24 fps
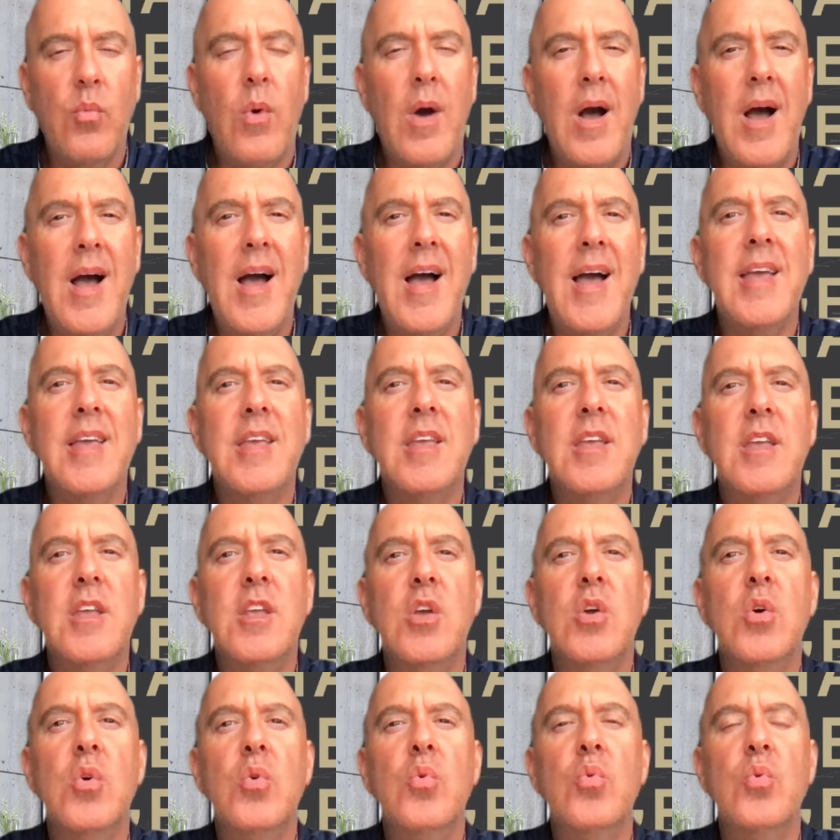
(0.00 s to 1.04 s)
Why
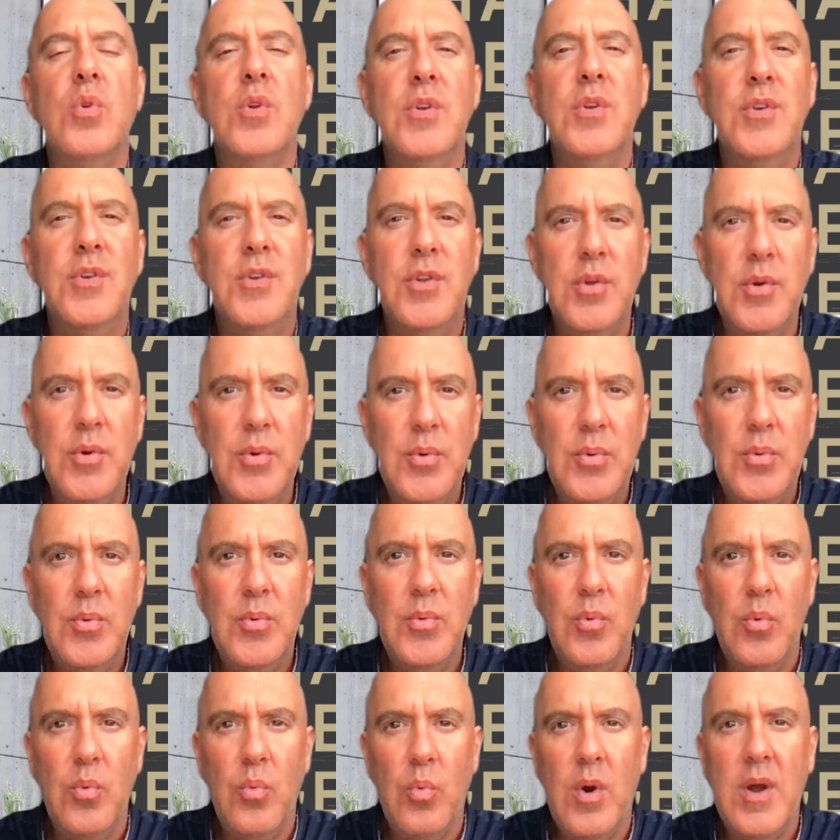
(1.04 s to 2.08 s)
you
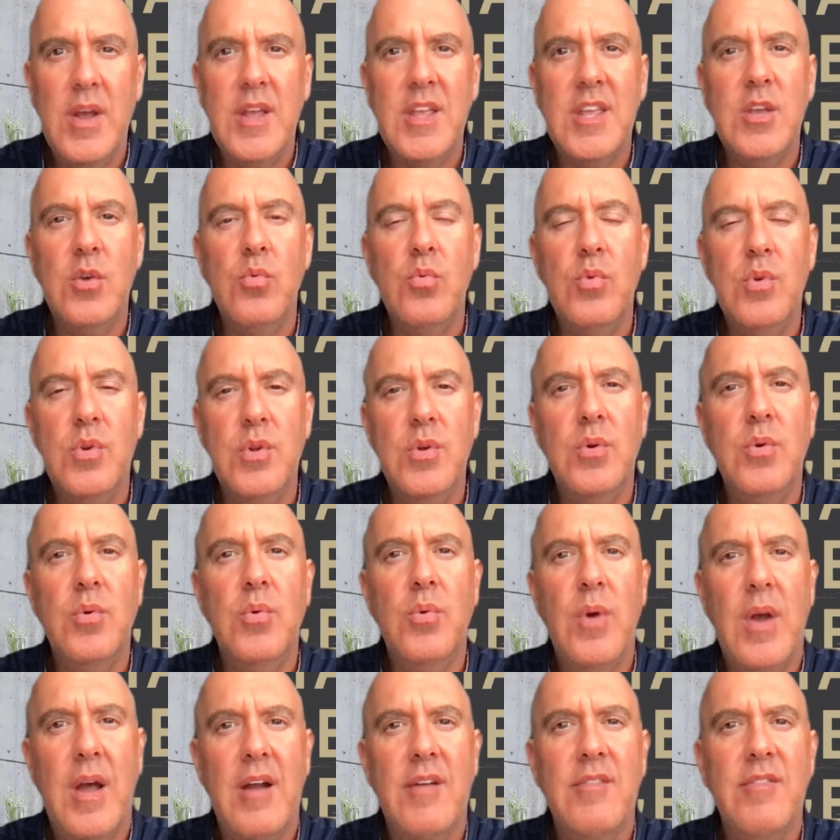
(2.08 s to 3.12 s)
do what you
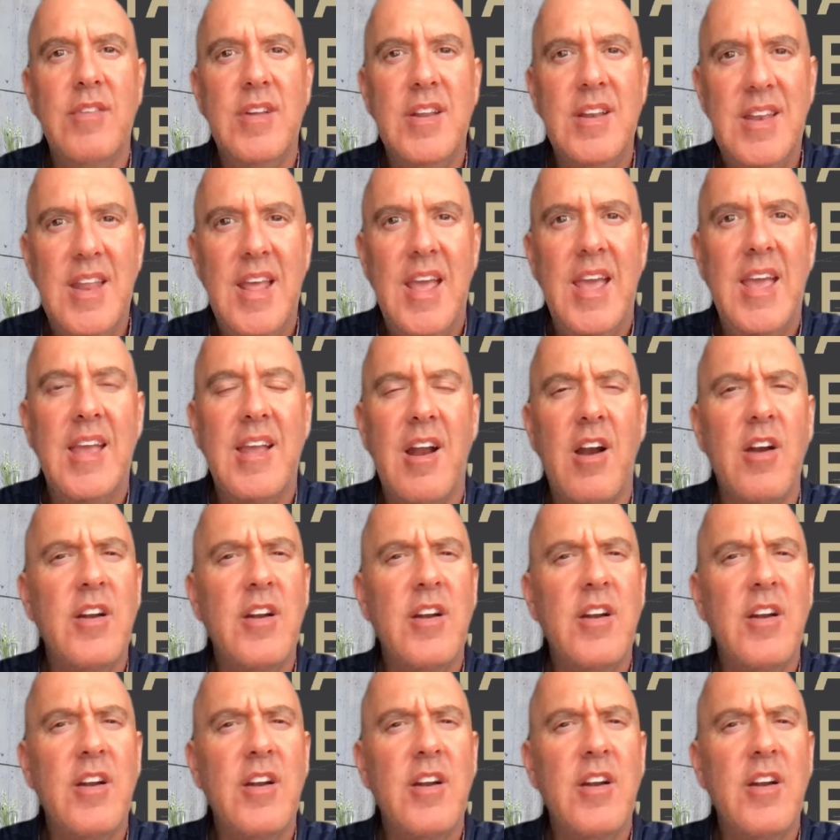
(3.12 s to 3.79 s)
do every day?